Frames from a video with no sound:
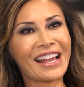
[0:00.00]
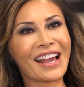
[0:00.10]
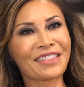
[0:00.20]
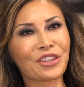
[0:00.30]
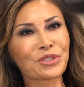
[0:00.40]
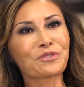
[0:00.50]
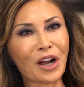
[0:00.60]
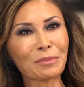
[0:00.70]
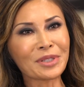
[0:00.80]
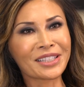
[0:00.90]
And those
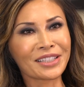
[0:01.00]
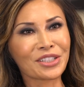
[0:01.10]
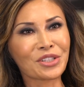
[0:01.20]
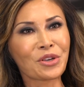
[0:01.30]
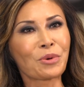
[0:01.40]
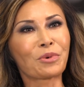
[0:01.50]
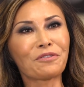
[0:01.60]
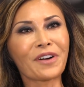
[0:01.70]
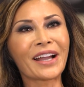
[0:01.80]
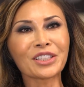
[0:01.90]
pharmacies will
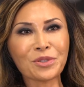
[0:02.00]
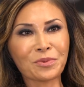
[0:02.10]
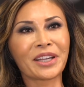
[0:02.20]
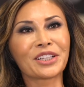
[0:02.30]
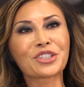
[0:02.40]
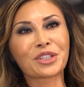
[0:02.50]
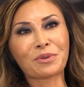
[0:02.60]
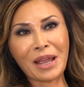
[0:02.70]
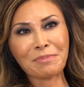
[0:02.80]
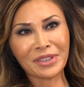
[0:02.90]
find its way into the
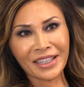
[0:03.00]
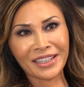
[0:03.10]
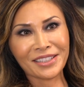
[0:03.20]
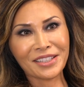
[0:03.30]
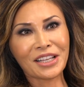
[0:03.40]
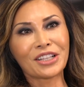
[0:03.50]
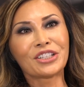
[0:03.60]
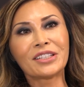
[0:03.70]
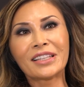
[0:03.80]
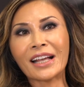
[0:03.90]
right place
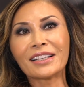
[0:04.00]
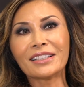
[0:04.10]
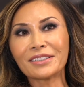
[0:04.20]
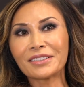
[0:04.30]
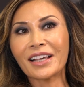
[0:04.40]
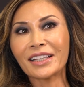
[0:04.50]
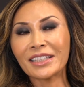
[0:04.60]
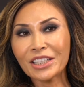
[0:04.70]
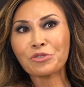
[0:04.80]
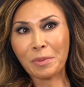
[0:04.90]
that, that
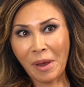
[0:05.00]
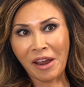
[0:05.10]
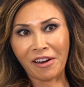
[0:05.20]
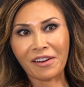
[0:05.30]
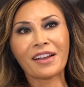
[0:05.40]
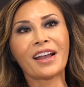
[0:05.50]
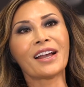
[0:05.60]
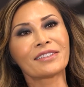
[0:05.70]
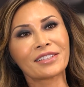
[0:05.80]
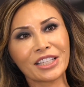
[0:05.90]
needs repair,
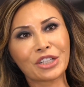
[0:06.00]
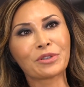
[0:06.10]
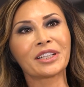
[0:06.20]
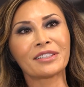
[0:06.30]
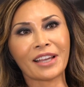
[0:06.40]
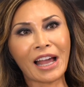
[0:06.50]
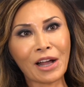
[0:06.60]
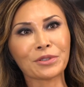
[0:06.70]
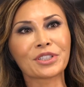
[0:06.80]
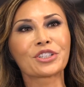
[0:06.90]
and secrete
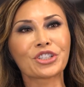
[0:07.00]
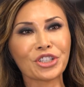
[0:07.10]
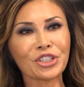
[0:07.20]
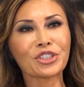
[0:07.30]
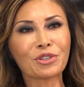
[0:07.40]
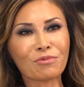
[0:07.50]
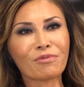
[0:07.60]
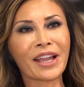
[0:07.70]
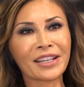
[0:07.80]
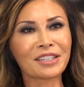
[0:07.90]
out just the
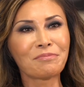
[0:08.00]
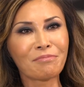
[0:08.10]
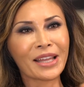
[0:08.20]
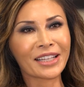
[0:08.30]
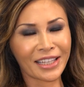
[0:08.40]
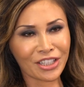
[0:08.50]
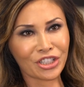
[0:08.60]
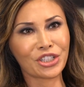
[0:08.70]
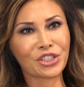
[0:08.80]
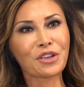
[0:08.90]
right
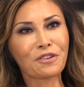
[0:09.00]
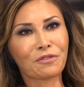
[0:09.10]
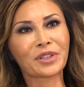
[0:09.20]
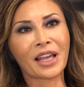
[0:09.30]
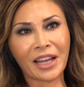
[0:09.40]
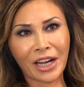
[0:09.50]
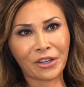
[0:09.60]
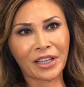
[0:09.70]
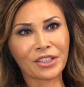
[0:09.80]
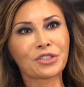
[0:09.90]
medications for that
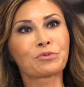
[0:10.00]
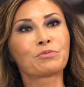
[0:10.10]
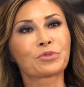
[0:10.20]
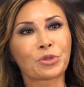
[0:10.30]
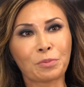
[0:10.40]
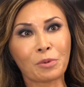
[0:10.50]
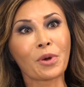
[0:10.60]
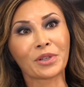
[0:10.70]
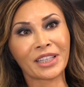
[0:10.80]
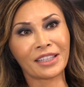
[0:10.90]
area to, to promote